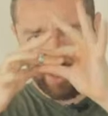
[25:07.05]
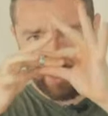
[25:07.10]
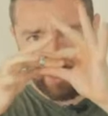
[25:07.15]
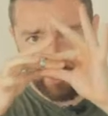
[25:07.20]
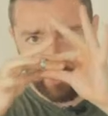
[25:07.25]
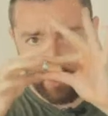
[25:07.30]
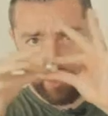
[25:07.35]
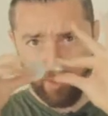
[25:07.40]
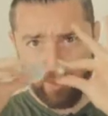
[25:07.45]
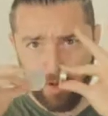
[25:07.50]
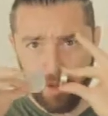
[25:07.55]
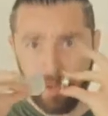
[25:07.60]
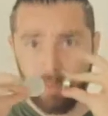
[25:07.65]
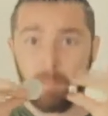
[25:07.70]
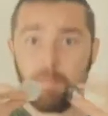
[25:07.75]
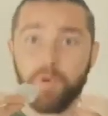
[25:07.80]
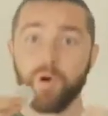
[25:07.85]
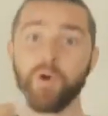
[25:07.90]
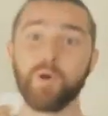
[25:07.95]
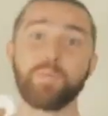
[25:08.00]
like so
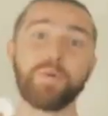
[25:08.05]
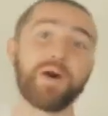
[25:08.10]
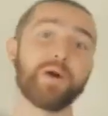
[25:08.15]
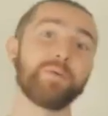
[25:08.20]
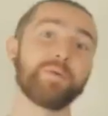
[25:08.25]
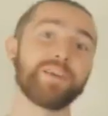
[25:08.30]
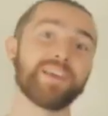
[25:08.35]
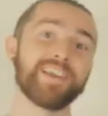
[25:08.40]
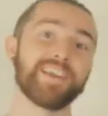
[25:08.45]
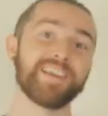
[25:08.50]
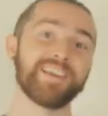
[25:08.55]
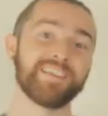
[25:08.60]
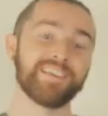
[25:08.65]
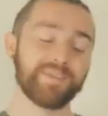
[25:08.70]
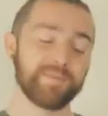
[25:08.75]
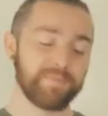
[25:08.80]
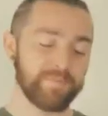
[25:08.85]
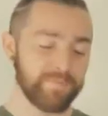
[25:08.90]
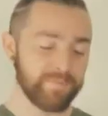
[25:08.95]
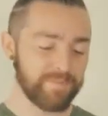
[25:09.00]
and pull them out when I need
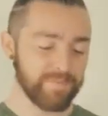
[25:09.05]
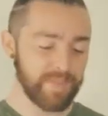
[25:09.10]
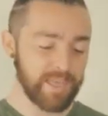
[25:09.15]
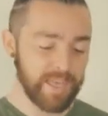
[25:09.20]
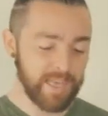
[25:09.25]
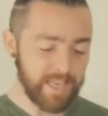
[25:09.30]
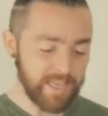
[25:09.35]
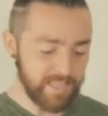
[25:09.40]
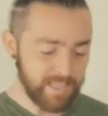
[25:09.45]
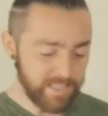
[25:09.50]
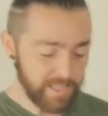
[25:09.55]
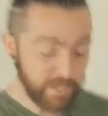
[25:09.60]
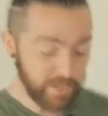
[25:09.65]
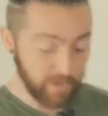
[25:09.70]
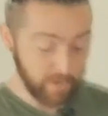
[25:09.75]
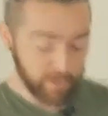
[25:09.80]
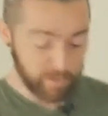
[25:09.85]
them. So you can